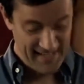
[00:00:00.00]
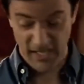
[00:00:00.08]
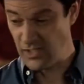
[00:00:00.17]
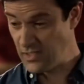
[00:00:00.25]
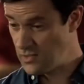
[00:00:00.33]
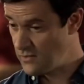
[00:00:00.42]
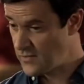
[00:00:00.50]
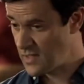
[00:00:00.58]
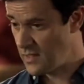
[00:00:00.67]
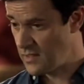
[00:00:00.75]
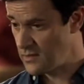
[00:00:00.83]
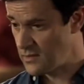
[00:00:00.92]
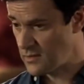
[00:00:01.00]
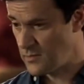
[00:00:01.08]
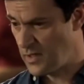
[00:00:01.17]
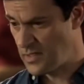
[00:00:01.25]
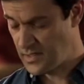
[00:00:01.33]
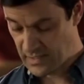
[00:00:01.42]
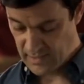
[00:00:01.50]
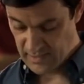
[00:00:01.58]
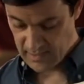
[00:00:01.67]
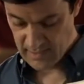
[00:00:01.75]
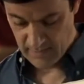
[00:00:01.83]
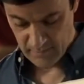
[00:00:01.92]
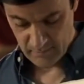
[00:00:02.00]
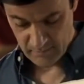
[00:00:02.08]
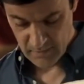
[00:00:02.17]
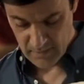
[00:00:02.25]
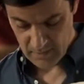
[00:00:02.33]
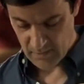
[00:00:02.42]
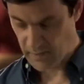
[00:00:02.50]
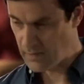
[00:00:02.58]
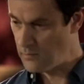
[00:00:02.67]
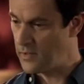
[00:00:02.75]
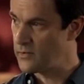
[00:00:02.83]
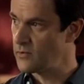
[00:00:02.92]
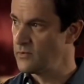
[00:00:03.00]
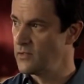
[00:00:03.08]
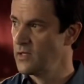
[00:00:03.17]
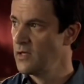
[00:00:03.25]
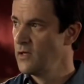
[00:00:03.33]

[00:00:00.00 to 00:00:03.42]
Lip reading: Actually, it's not for sale, because Bryony says I need to keep them so that I can work through the...